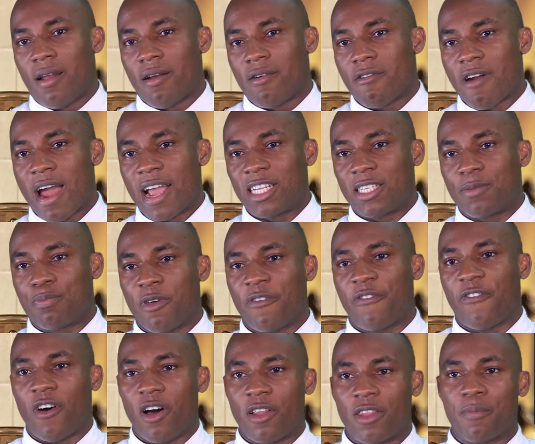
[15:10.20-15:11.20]
Right
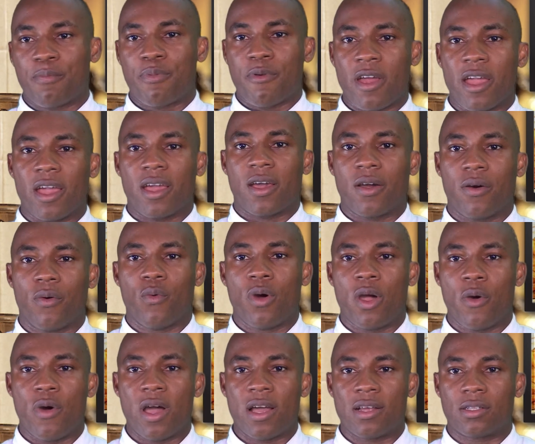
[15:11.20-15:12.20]
before the break,
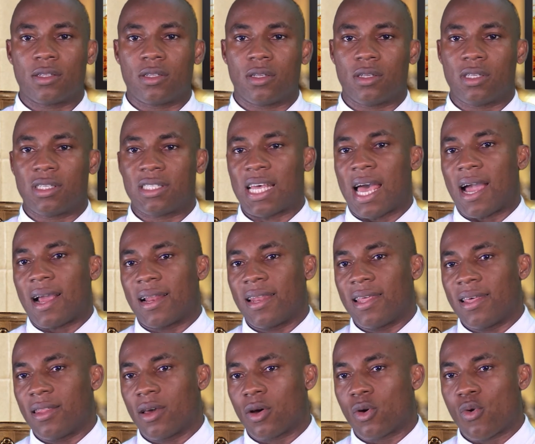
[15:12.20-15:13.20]
we were
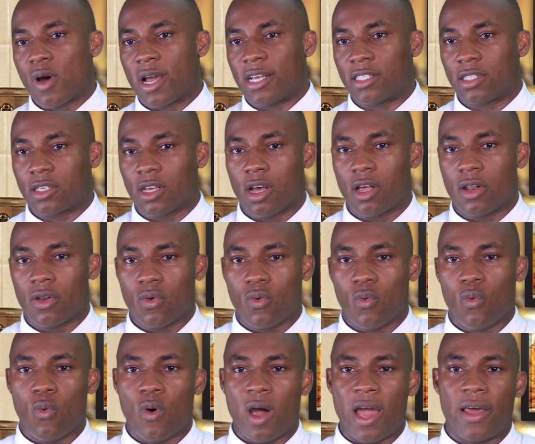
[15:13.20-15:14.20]
tackling the question,
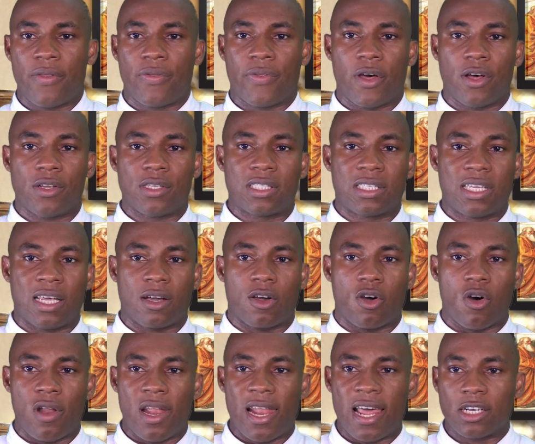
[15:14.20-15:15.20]
where does the
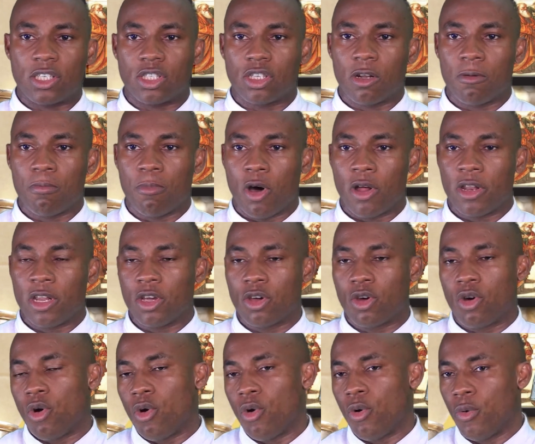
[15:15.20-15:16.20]
collection money
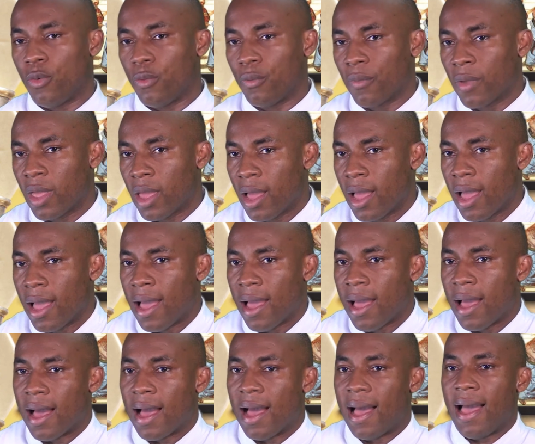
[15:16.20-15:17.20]
go?
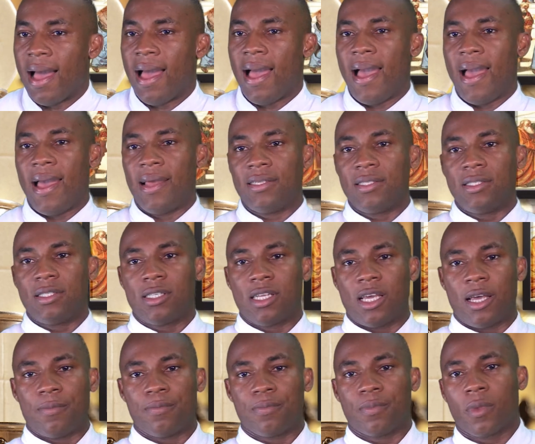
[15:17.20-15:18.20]
And
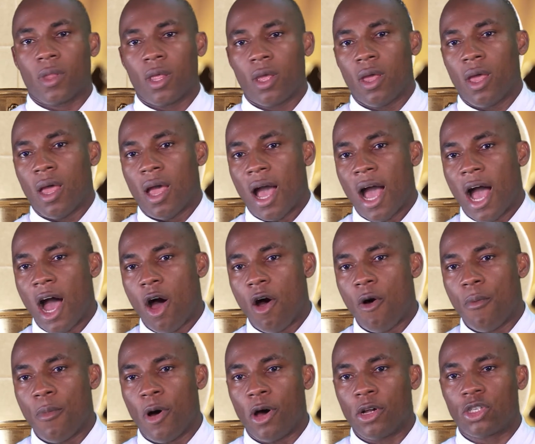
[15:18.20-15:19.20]

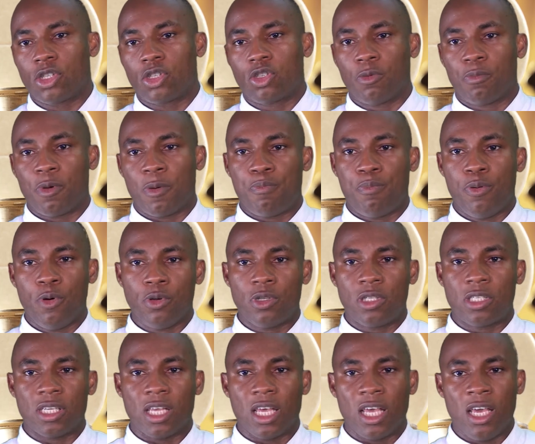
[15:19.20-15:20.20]
How much should be
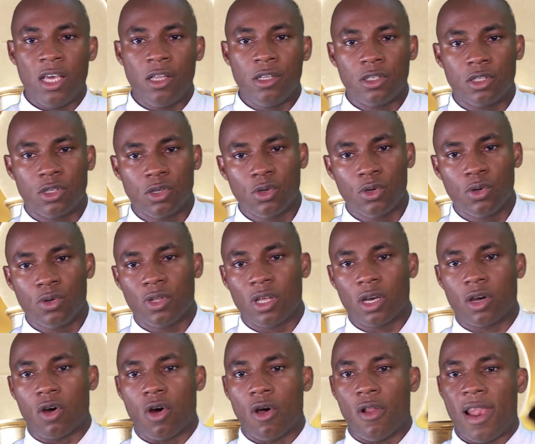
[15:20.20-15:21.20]
put into
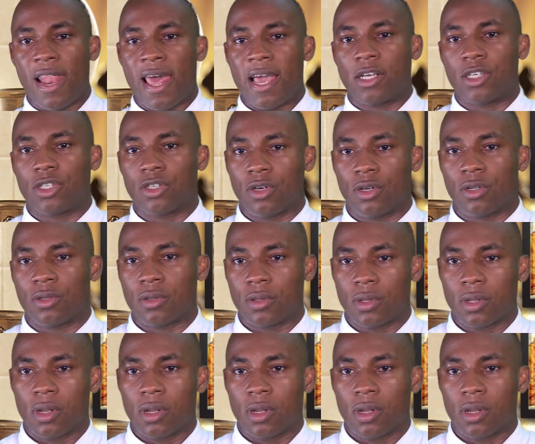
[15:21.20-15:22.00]
the collection?